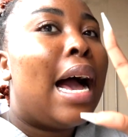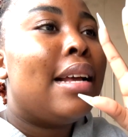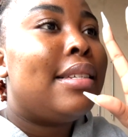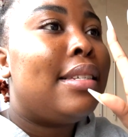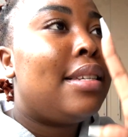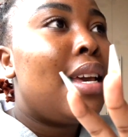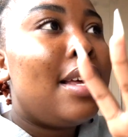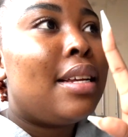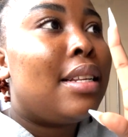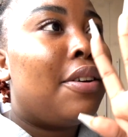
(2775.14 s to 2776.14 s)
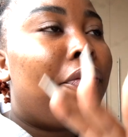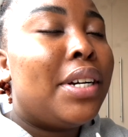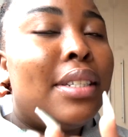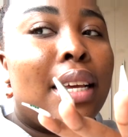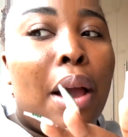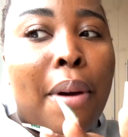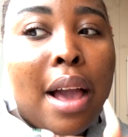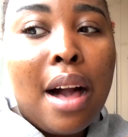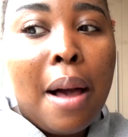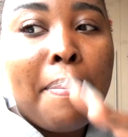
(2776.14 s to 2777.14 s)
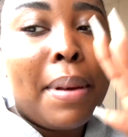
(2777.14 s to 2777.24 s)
I see it, the first thing I wake up,